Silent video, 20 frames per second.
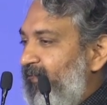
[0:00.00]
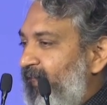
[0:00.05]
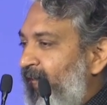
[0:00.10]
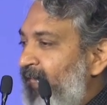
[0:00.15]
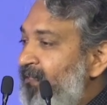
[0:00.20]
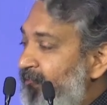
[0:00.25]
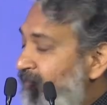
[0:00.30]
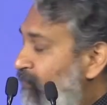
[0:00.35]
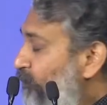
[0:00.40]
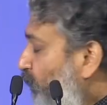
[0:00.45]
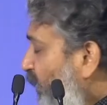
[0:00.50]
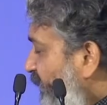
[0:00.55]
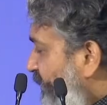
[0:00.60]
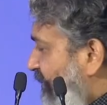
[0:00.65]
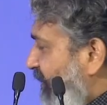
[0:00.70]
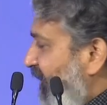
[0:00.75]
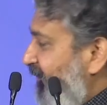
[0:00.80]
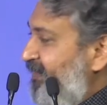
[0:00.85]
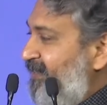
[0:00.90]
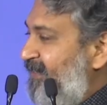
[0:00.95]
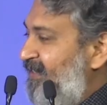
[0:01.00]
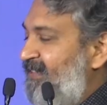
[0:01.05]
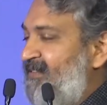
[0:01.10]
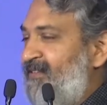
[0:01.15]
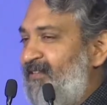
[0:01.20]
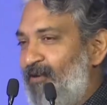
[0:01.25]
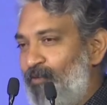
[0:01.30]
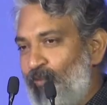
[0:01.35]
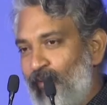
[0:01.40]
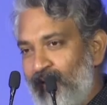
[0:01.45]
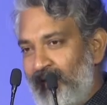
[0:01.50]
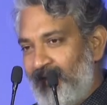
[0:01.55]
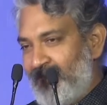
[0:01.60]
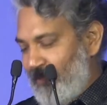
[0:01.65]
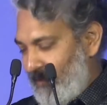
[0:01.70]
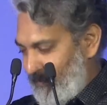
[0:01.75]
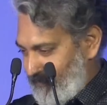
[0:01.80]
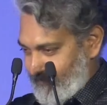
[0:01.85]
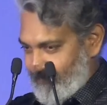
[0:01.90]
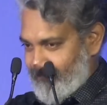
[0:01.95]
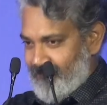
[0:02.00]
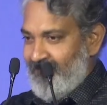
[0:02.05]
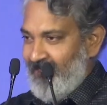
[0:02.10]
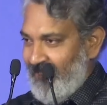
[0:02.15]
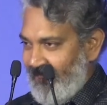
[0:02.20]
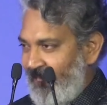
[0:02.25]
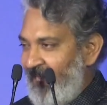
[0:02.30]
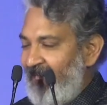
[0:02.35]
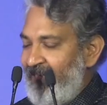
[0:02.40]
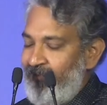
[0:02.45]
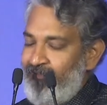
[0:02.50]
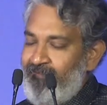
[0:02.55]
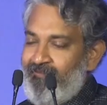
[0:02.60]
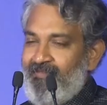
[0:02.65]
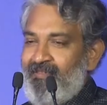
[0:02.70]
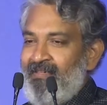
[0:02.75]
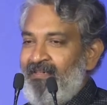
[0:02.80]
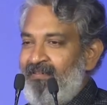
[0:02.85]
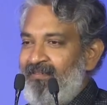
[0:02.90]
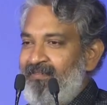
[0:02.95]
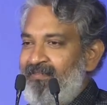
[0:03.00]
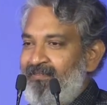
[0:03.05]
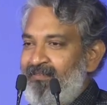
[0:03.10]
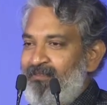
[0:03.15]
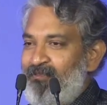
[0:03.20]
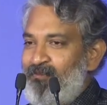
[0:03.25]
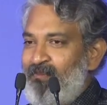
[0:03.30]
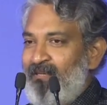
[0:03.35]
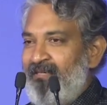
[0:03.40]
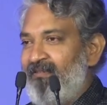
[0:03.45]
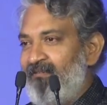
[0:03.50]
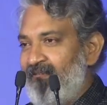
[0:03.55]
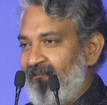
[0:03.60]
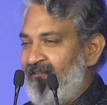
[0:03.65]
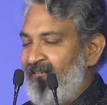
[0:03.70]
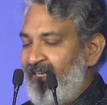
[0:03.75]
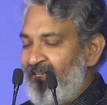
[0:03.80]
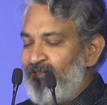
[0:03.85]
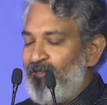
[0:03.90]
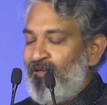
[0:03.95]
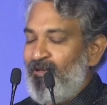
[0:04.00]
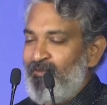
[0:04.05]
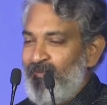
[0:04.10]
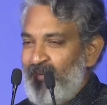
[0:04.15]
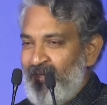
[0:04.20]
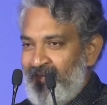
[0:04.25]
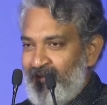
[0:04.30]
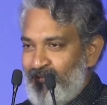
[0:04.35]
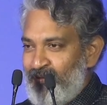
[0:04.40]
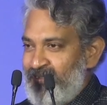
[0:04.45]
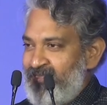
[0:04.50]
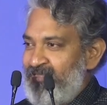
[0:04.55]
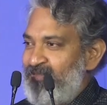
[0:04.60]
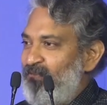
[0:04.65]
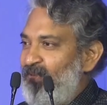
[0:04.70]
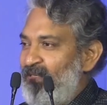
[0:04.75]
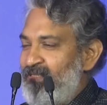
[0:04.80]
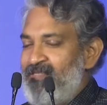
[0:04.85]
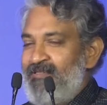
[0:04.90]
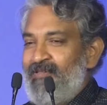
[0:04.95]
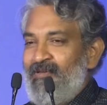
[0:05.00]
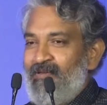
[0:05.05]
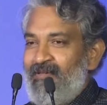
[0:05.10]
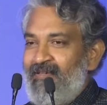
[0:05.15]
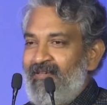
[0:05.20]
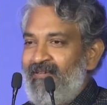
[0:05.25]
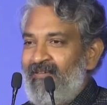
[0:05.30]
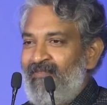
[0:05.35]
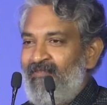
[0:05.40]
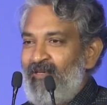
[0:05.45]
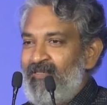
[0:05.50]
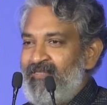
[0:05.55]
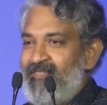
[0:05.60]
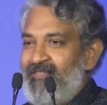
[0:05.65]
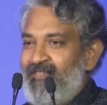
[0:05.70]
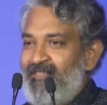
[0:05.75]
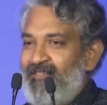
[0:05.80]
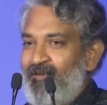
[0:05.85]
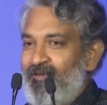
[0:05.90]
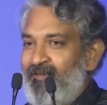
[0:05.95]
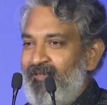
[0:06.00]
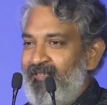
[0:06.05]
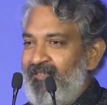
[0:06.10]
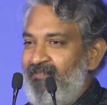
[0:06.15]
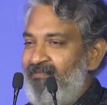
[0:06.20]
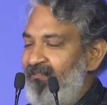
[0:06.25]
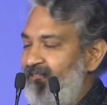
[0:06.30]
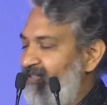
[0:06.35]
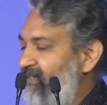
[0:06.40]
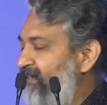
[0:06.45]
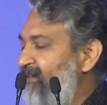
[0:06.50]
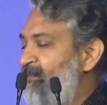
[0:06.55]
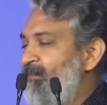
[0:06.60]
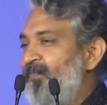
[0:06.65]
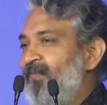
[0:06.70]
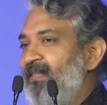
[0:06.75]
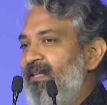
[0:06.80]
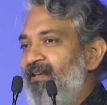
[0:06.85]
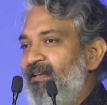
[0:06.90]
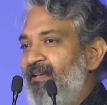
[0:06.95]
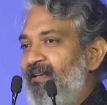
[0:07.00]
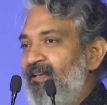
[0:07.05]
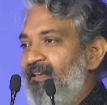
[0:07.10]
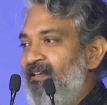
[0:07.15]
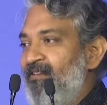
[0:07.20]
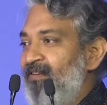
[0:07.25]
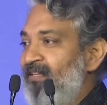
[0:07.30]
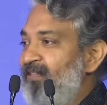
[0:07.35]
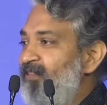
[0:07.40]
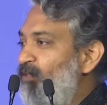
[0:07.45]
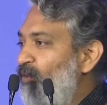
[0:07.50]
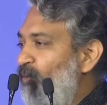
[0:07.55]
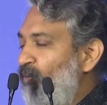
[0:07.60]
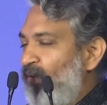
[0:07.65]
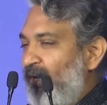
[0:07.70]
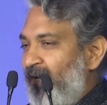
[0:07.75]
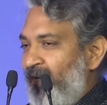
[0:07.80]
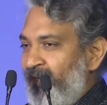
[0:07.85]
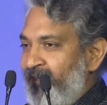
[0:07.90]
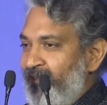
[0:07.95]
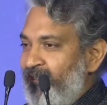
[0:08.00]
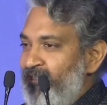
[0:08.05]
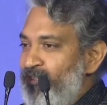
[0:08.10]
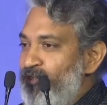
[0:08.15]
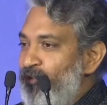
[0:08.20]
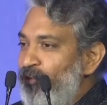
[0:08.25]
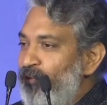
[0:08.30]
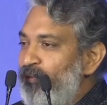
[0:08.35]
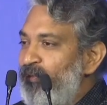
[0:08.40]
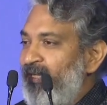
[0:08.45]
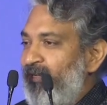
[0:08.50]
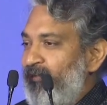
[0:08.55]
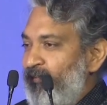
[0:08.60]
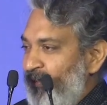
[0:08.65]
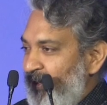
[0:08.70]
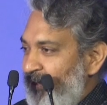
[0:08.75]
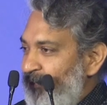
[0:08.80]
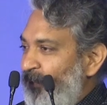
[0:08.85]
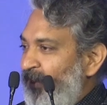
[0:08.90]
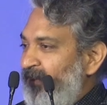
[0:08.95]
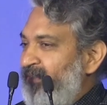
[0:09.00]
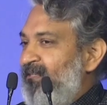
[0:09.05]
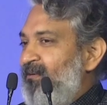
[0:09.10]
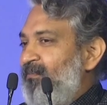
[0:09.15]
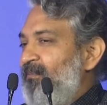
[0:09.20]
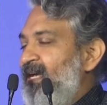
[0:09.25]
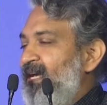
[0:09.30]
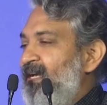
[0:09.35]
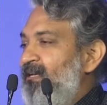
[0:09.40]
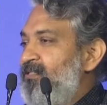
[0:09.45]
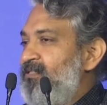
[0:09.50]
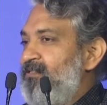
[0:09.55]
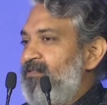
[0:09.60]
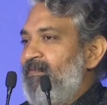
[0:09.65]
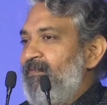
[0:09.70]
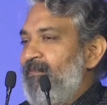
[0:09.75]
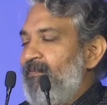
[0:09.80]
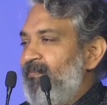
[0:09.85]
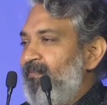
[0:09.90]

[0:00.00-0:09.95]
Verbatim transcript: I didn't watch 1983 World Cup live, but later on when I was watching it on DVD, even though I knew that we won the match,